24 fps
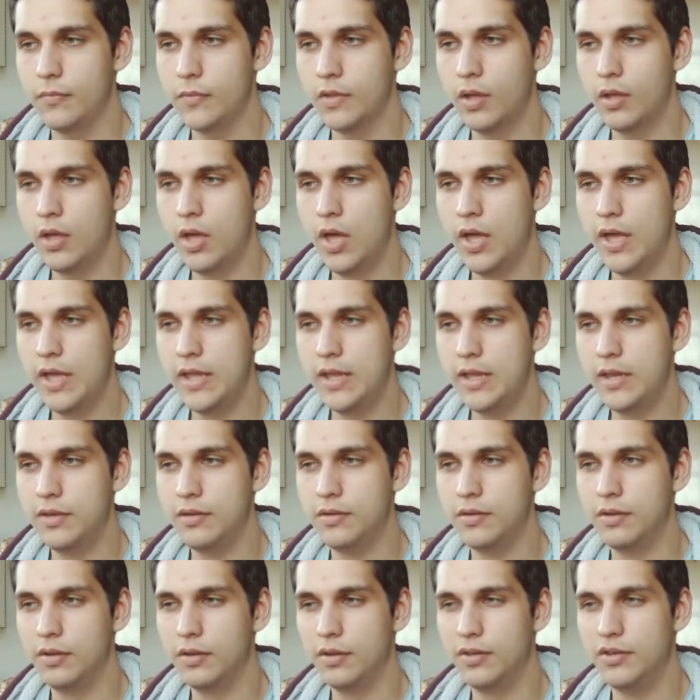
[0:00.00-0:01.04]
I
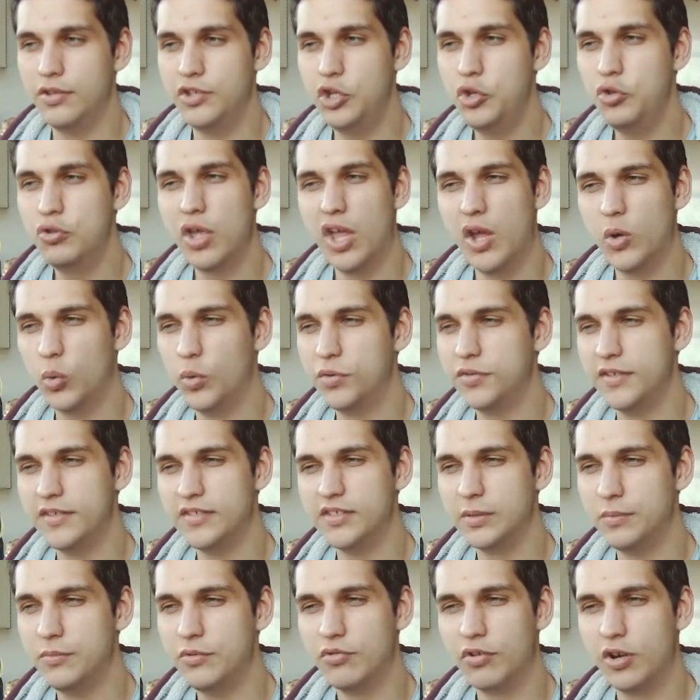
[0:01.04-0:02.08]
knew that I wanted
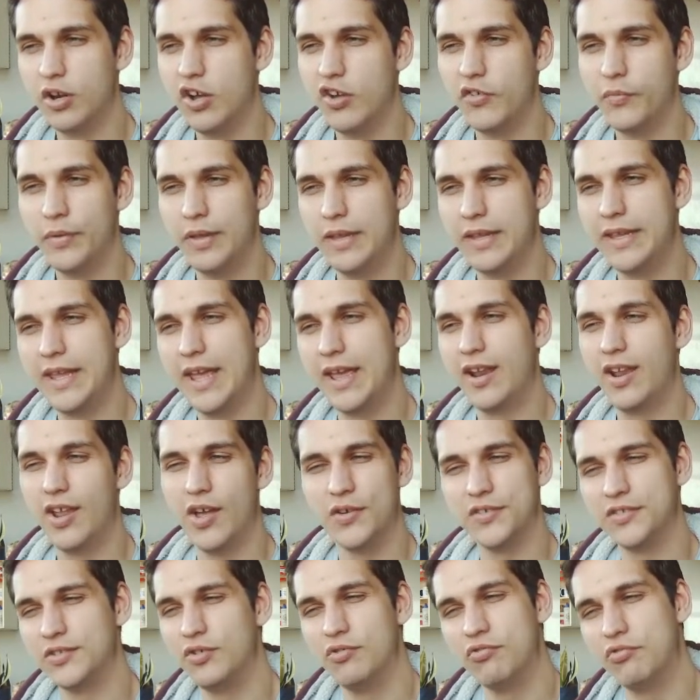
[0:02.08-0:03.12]
some graph, but again,
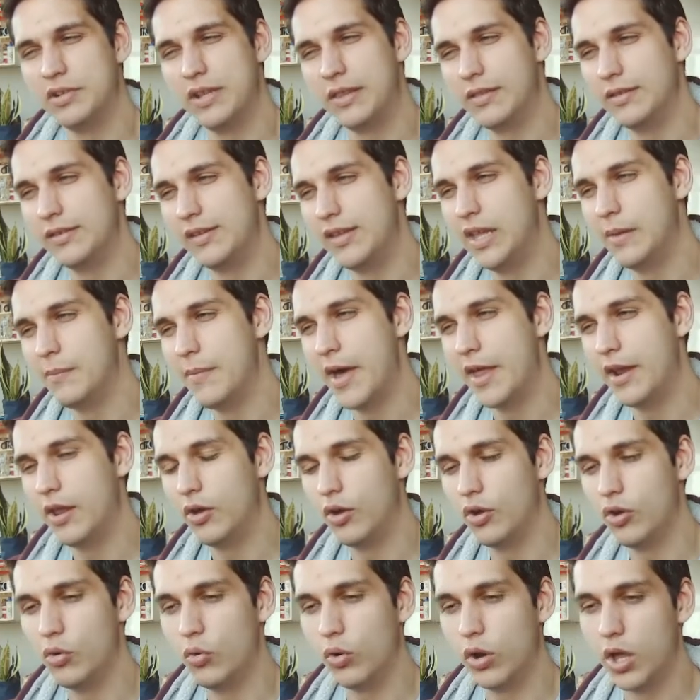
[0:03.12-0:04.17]
I was not really thinking about it
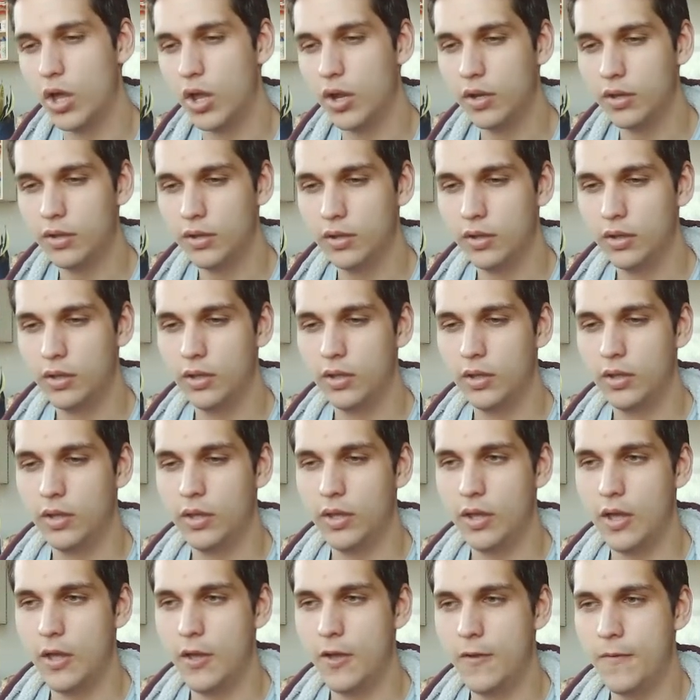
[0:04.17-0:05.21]
a whole lot.
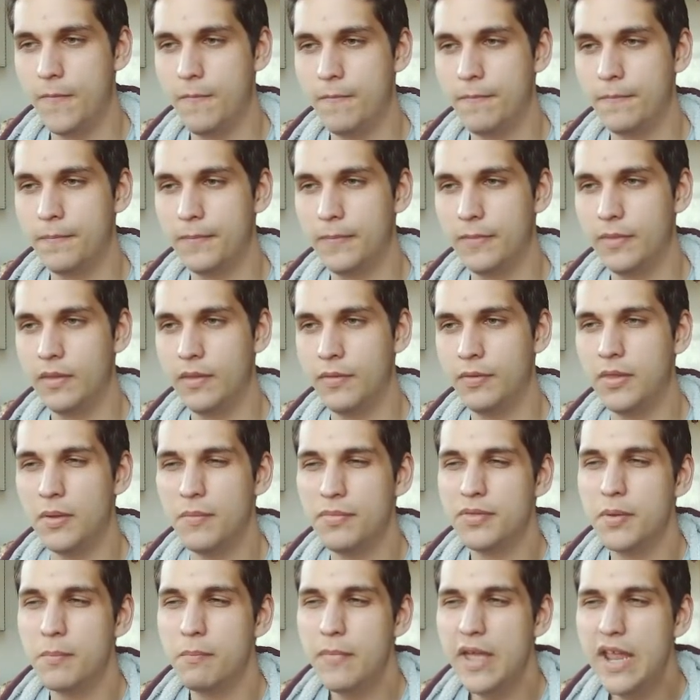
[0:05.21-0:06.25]

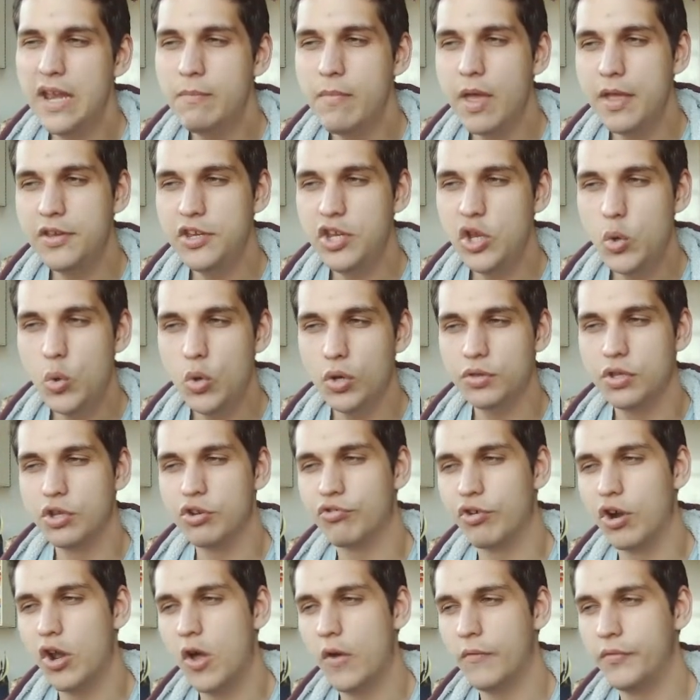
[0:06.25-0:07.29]
The main menu and the
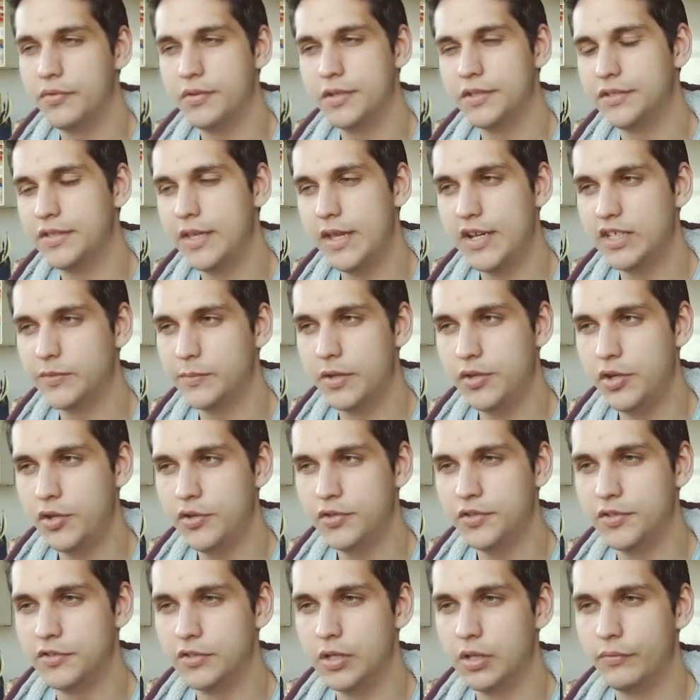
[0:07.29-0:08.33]
graph and the settings
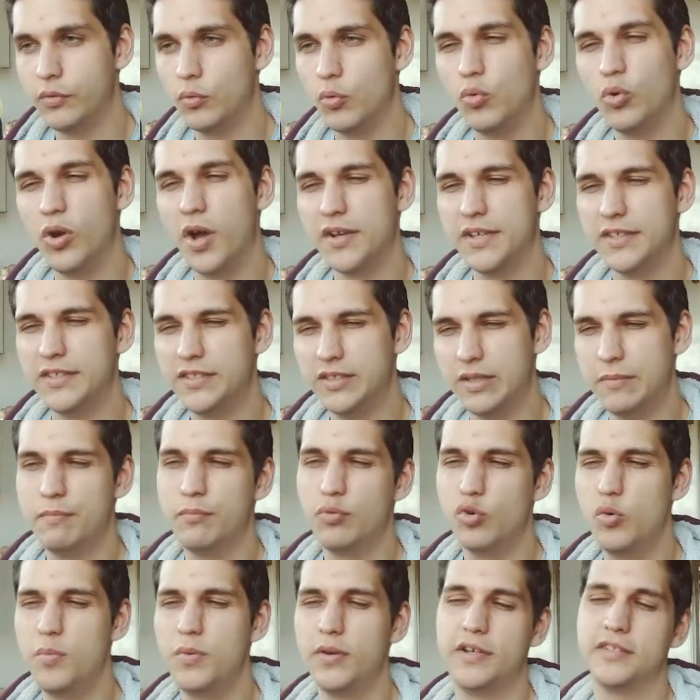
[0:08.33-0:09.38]
menus and stuff are all kind of
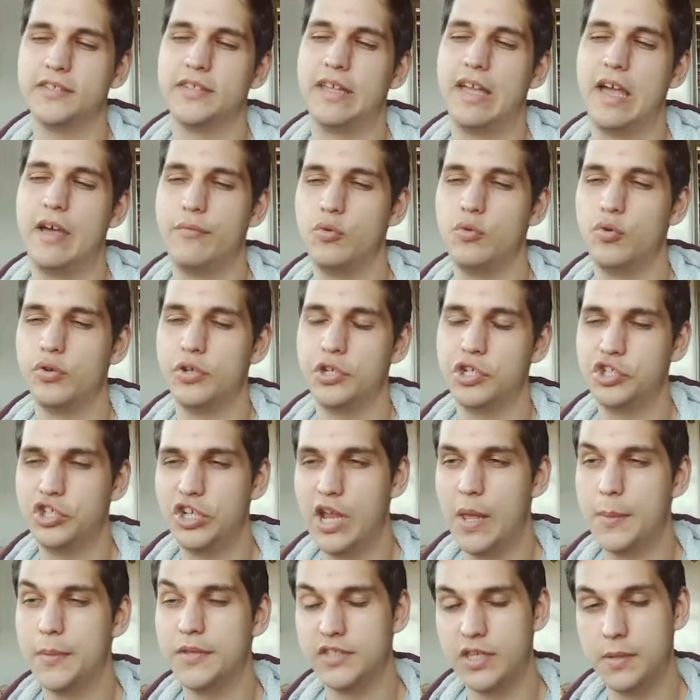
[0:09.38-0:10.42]
simple because they haven't got to
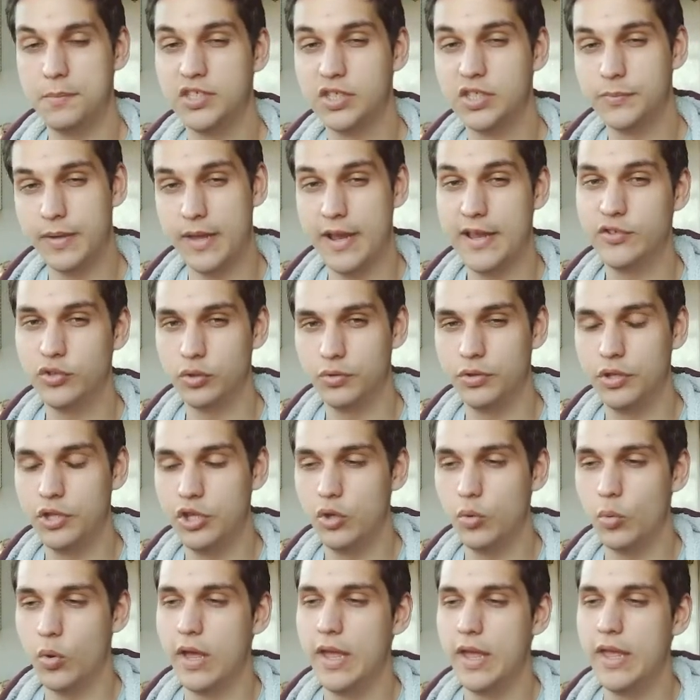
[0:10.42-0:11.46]
share the same space on the
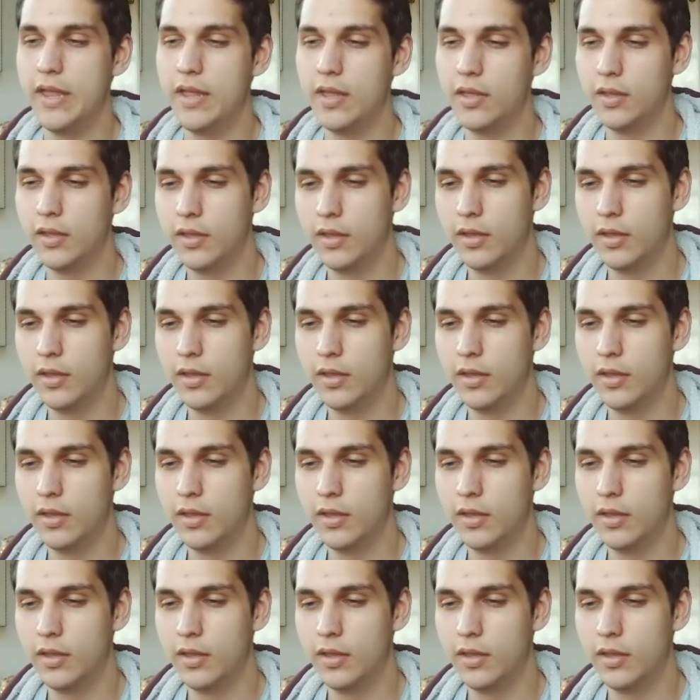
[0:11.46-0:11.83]
UI.